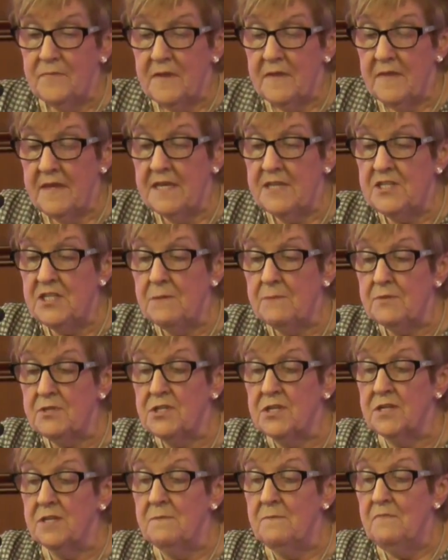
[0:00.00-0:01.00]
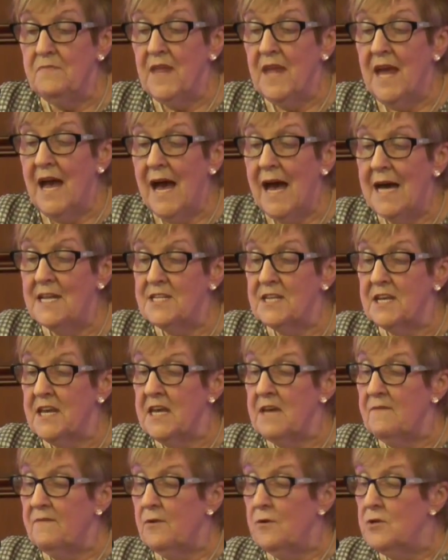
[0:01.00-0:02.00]
the Egyptian, and
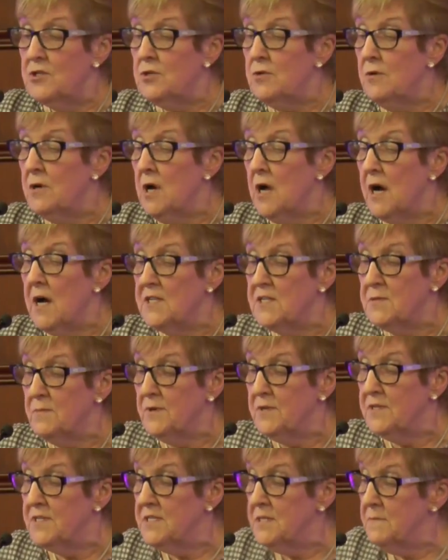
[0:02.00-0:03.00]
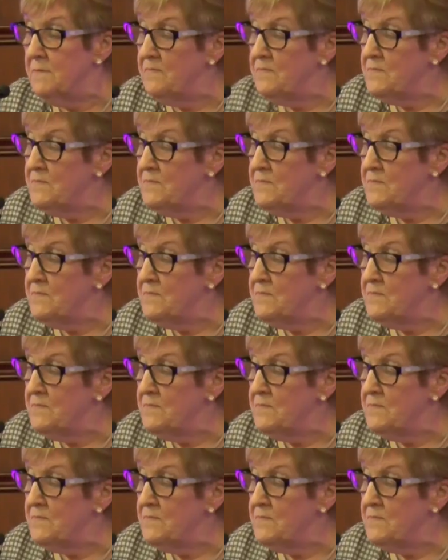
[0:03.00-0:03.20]
gave her to her husband,